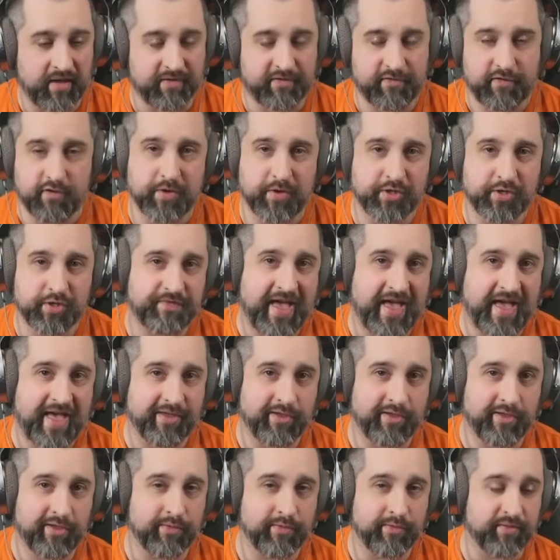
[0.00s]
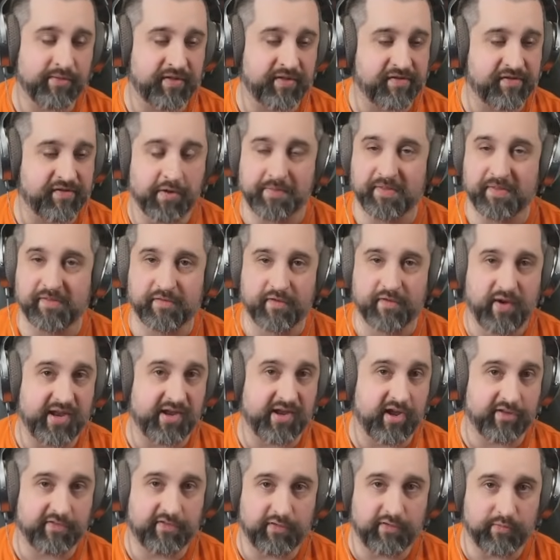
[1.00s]
Too much value. This augment's great
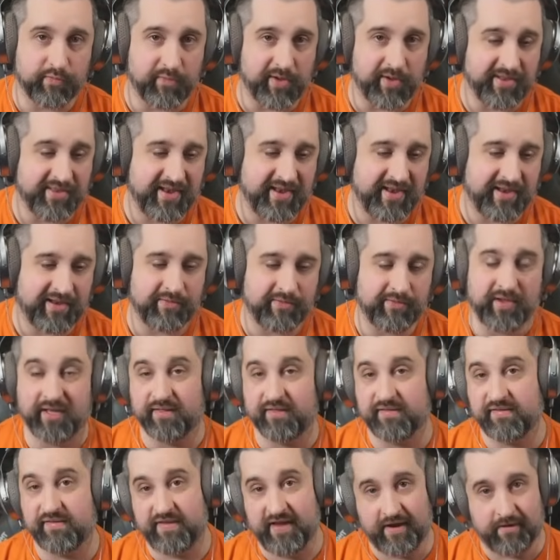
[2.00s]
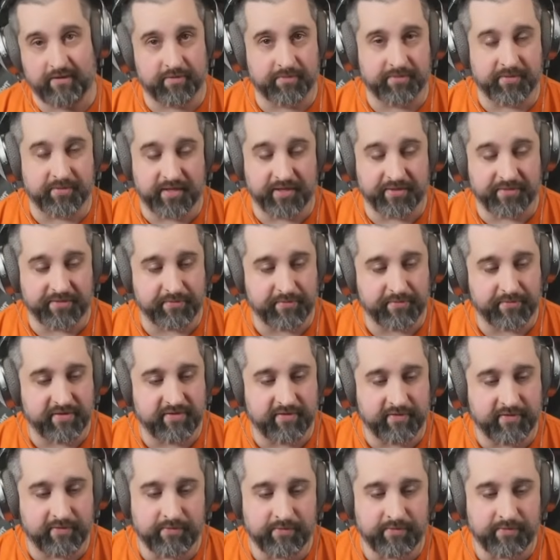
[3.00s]
on 2-1 now. It's terrible on 3-2.